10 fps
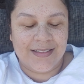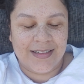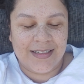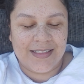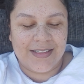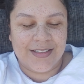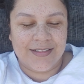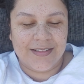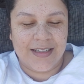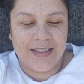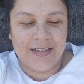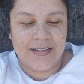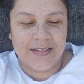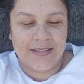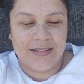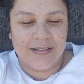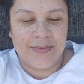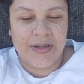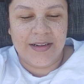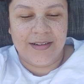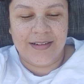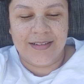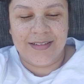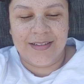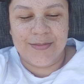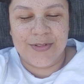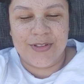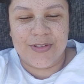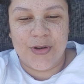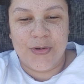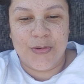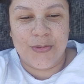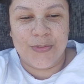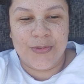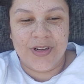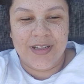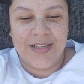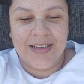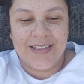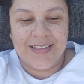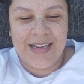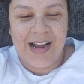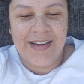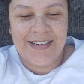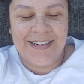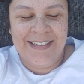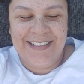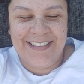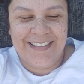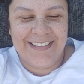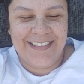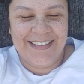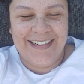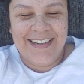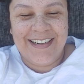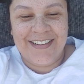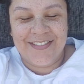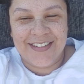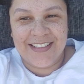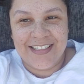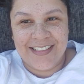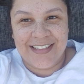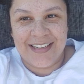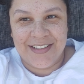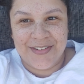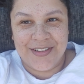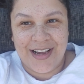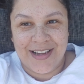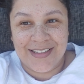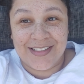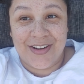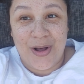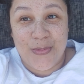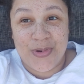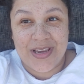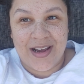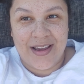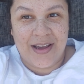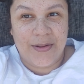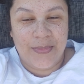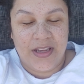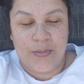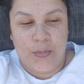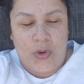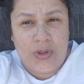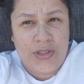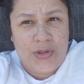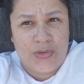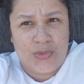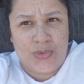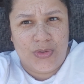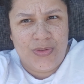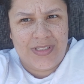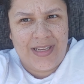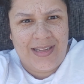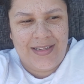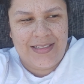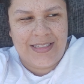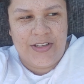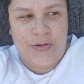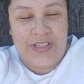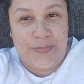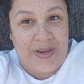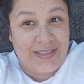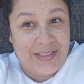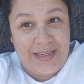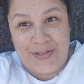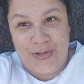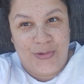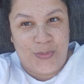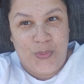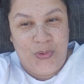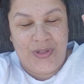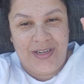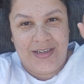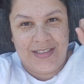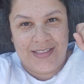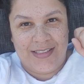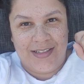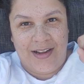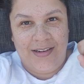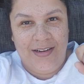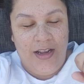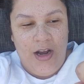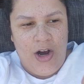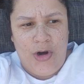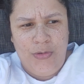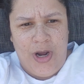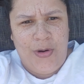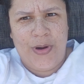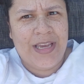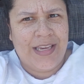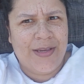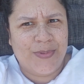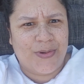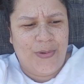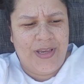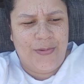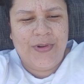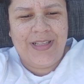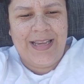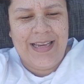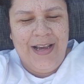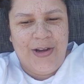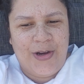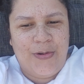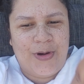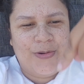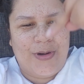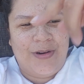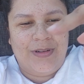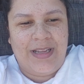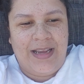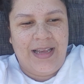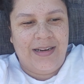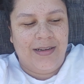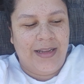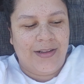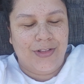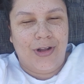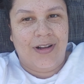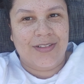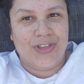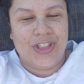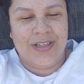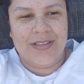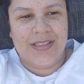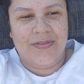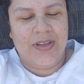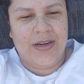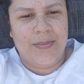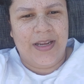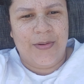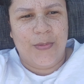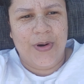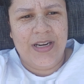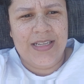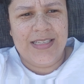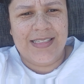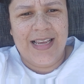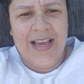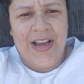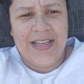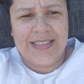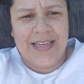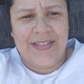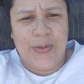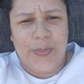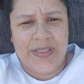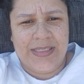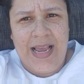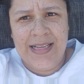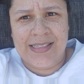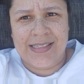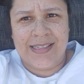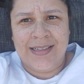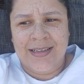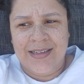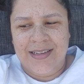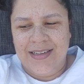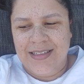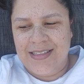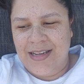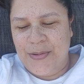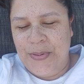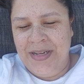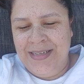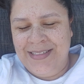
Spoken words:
I still oh my god, I'm so tired. It really I could tell how weak I am, pulling those roots, and then it's you expect it to pull it and it's done. Oh no, it keeps going. It would go, and I had long chunks of it. I'm like, what is, it's they're possessed. It's what